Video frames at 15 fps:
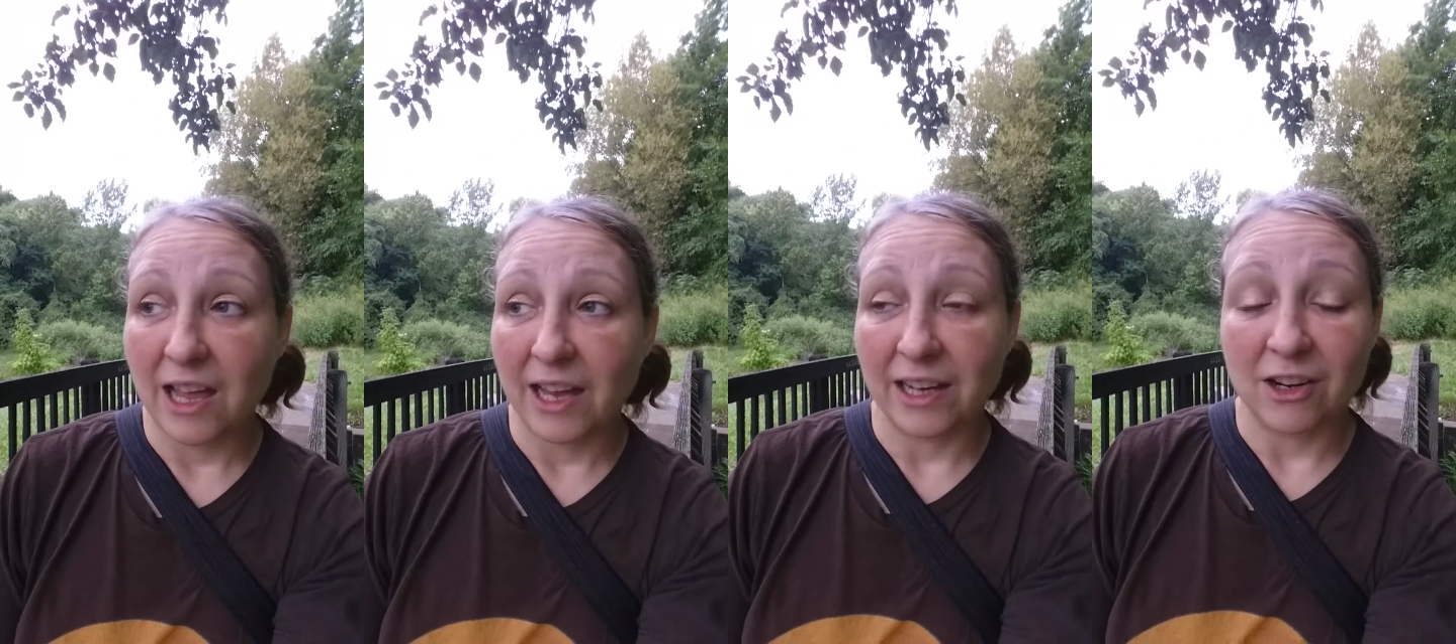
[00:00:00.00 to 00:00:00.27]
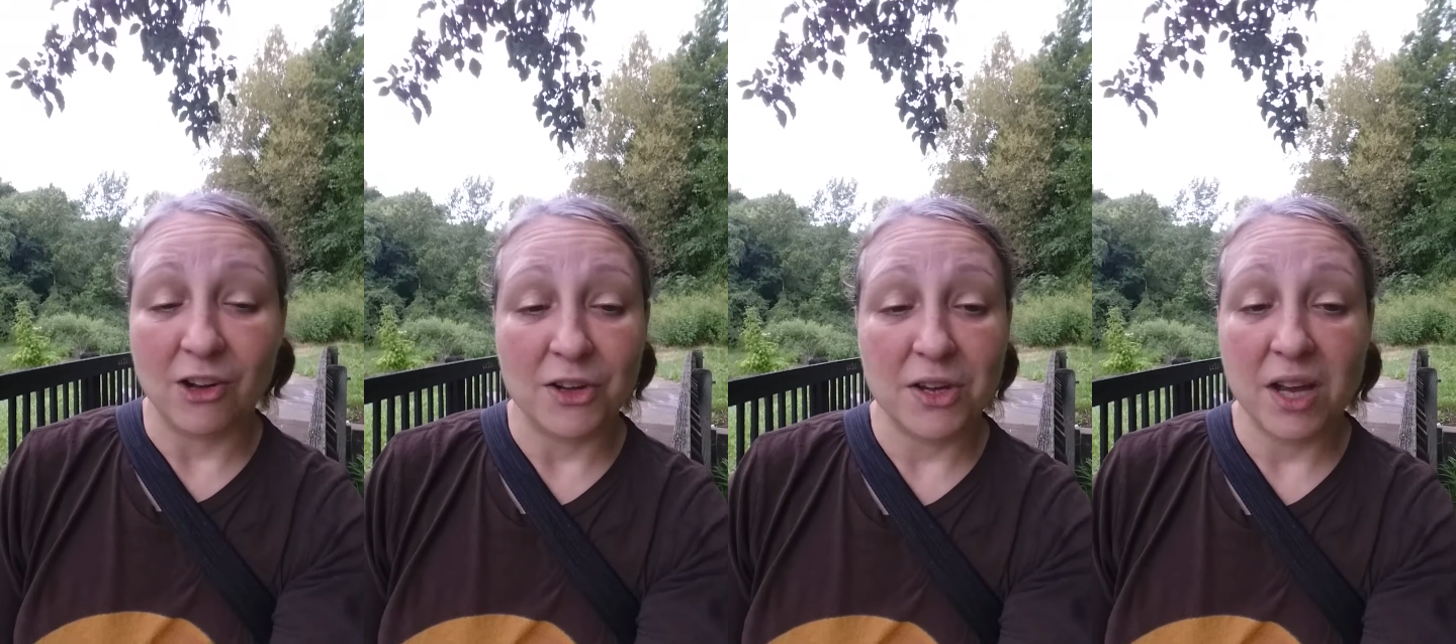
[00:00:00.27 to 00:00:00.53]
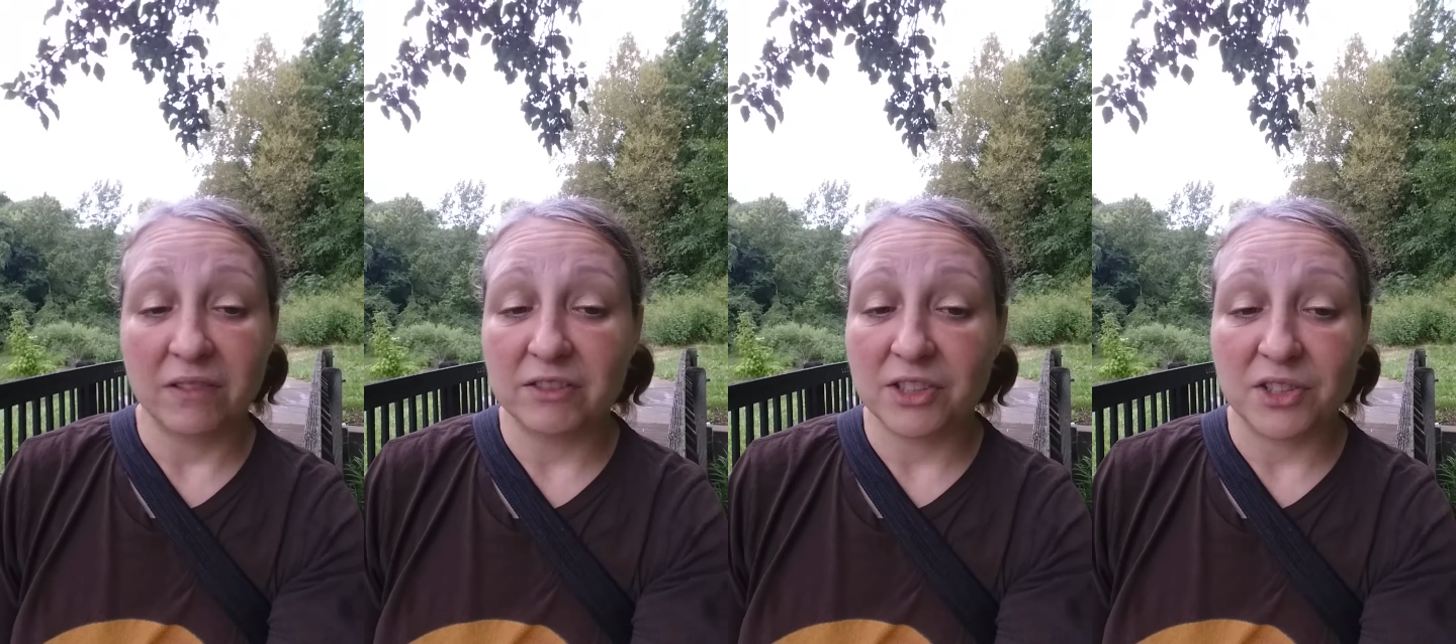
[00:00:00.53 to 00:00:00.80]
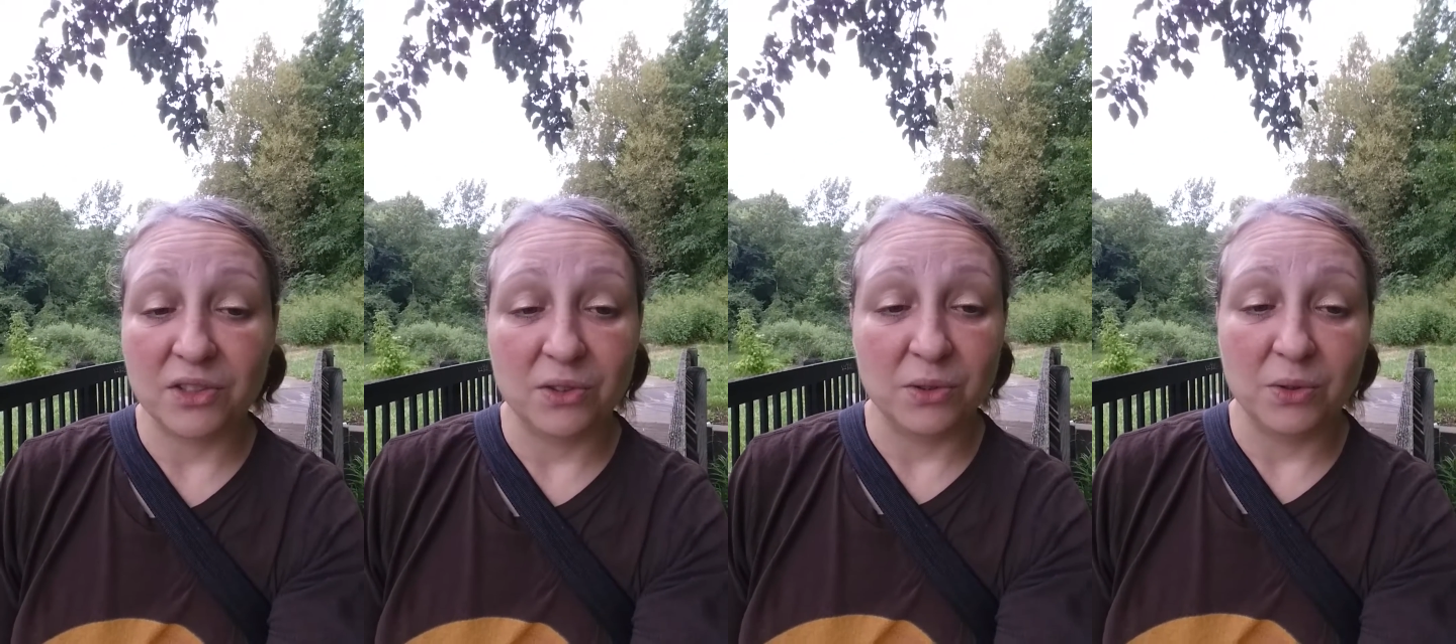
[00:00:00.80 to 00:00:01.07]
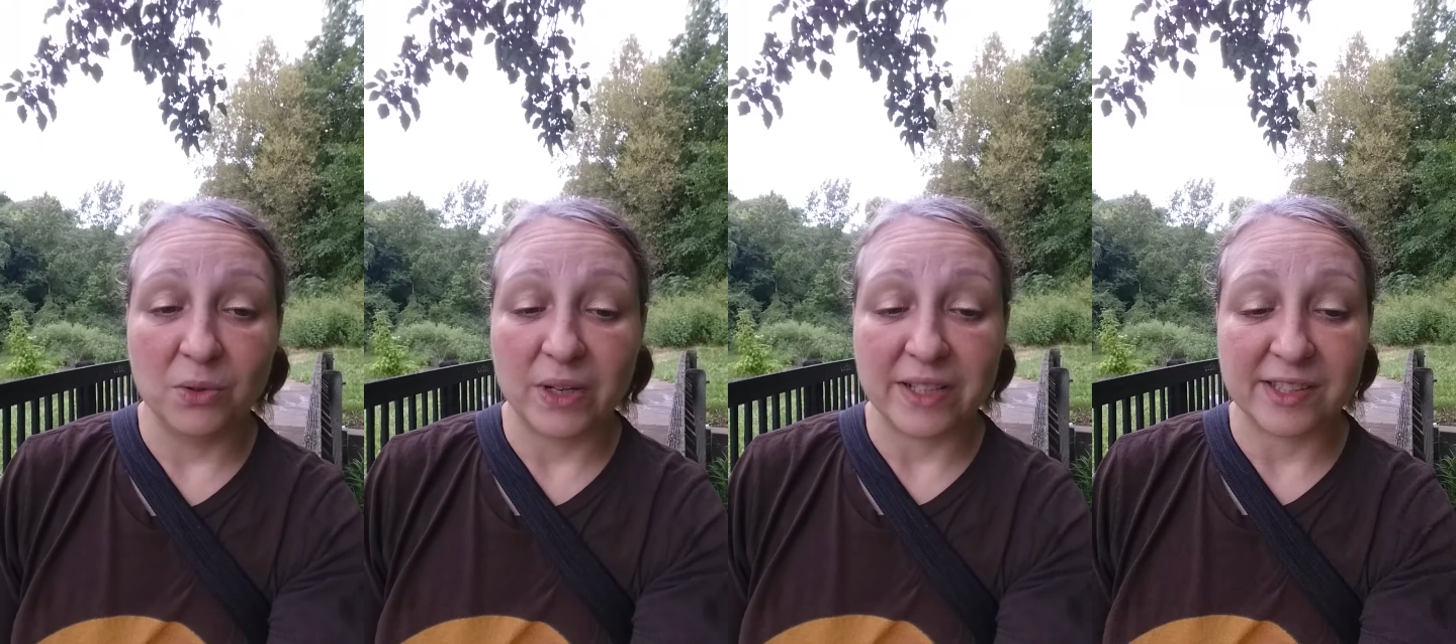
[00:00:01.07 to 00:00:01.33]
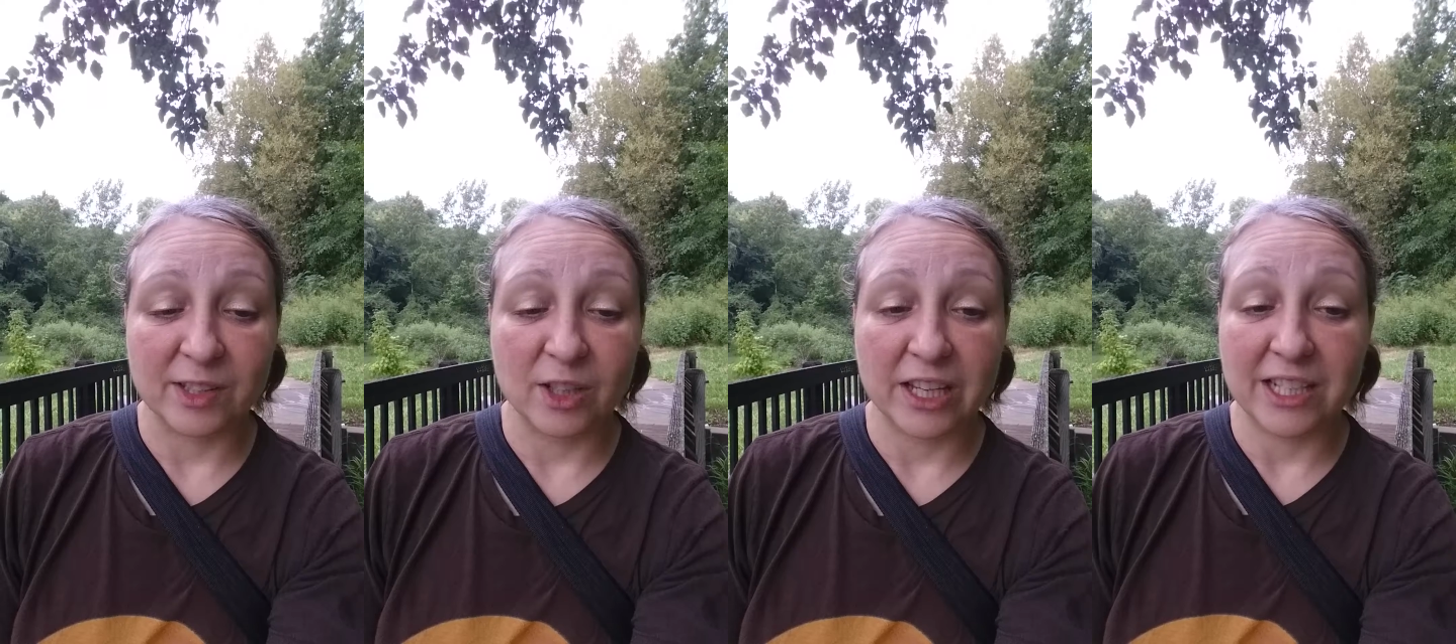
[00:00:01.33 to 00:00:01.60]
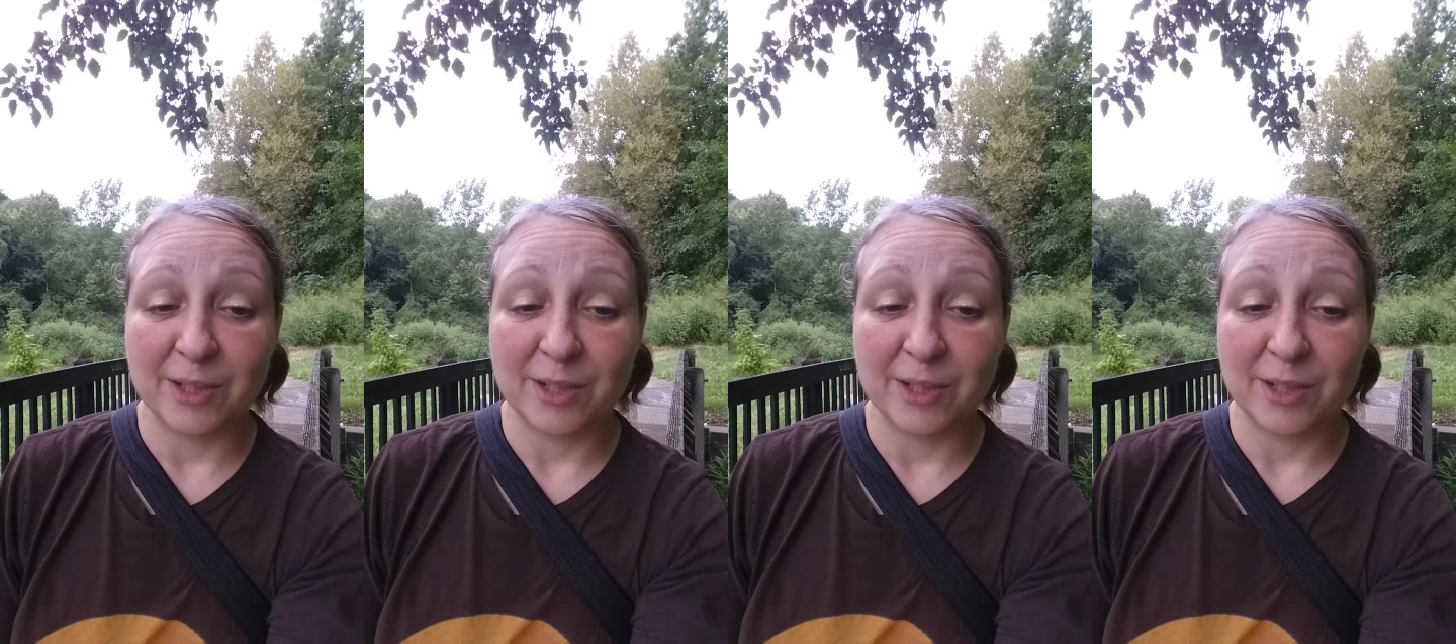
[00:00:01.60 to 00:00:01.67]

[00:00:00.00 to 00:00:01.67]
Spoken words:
And all you have to do is look